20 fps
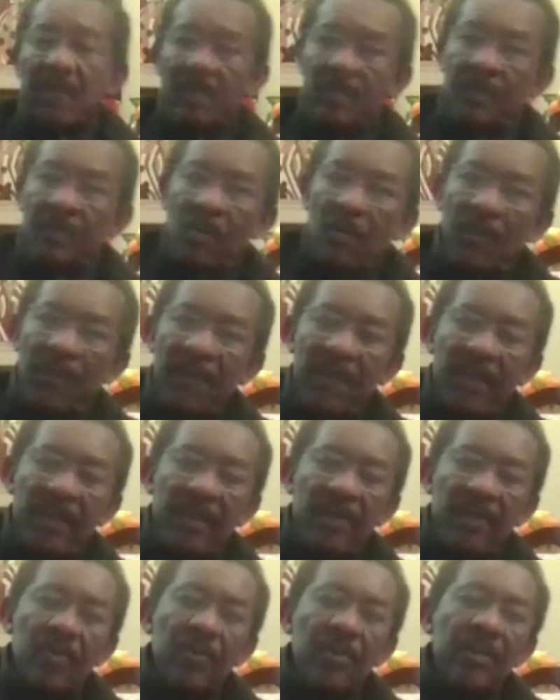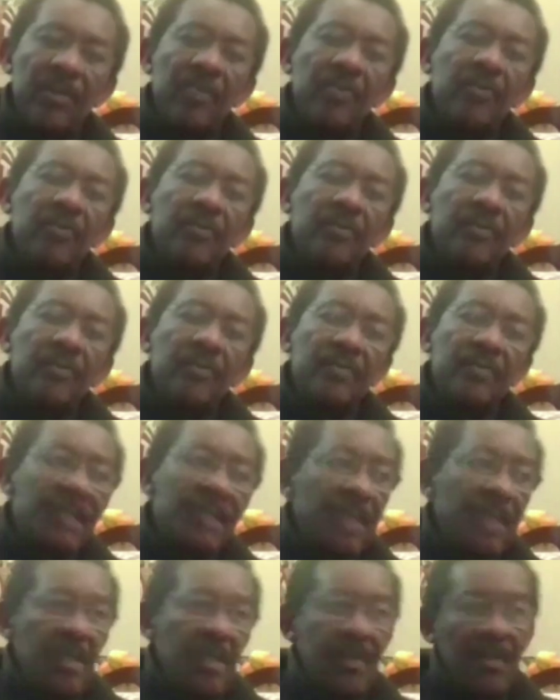we the people who founded the OAU,
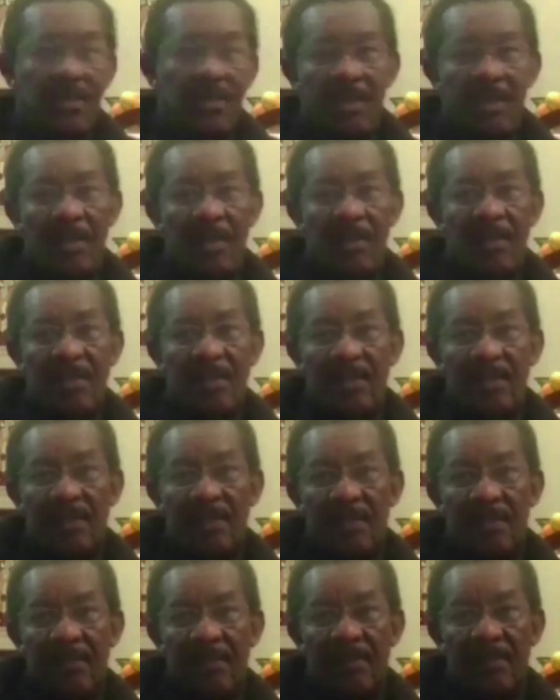they kick us out Do